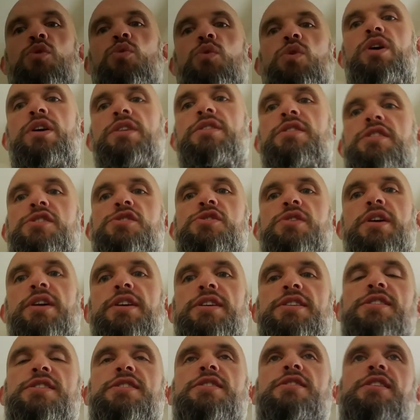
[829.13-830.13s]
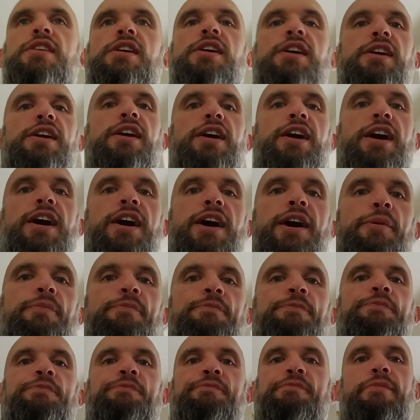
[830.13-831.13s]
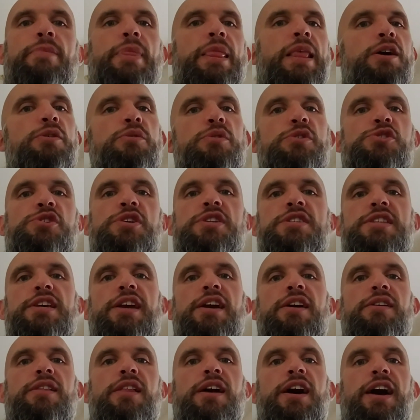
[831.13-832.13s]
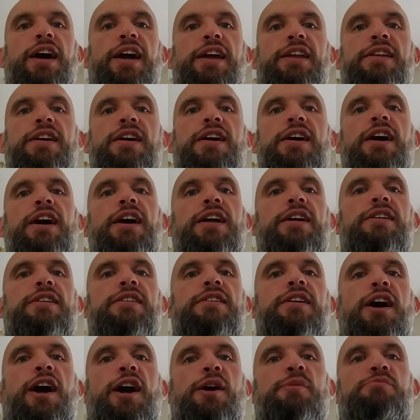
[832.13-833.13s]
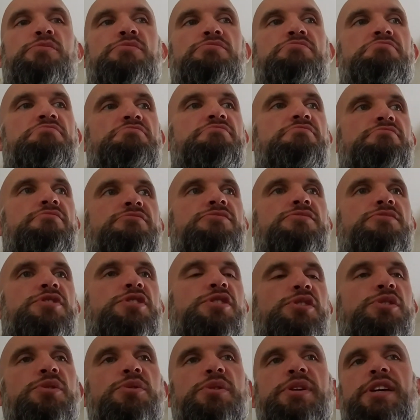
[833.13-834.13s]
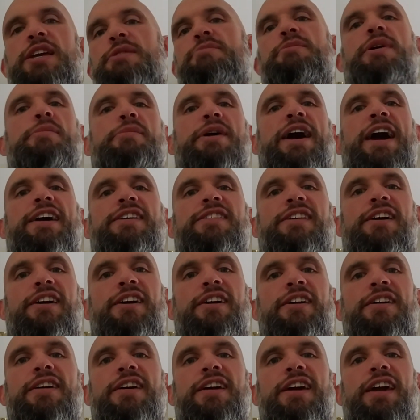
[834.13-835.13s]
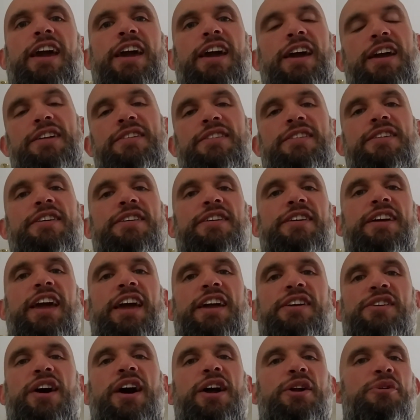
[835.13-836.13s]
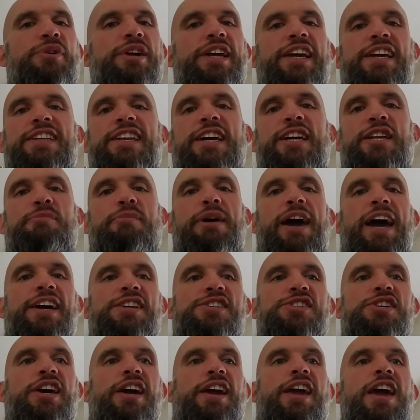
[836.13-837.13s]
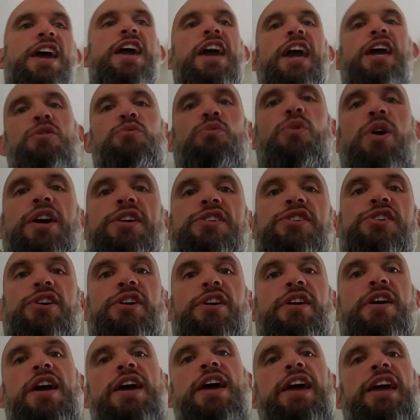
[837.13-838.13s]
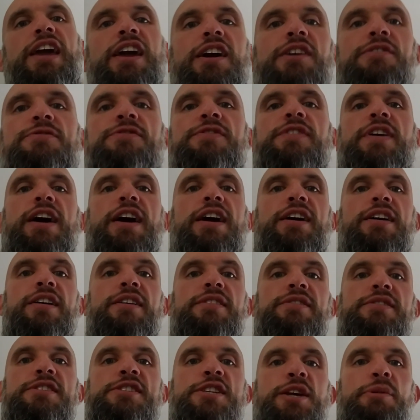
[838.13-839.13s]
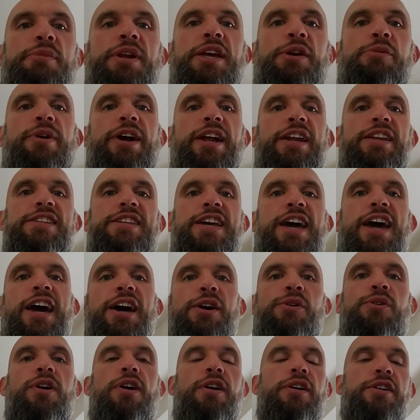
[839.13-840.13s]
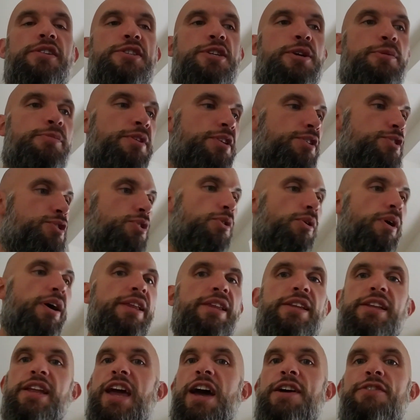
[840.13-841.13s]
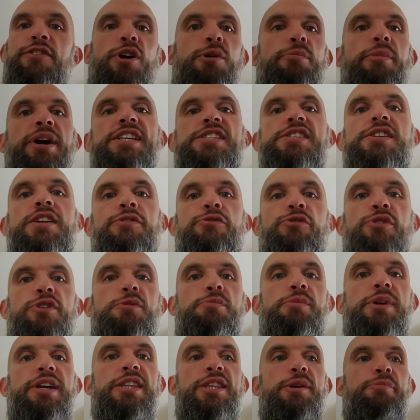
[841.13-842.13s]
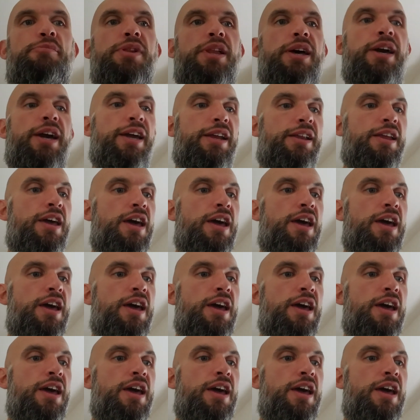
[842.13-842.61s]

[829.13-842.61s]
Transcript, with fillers: want to trust the um, I don't want to trust the airline uh, um, to get my bag there. And, know I don't want to get down to bag check and wonder if uh, somebody read a tag wrong or something. So I like to have all my stuff with me in the plane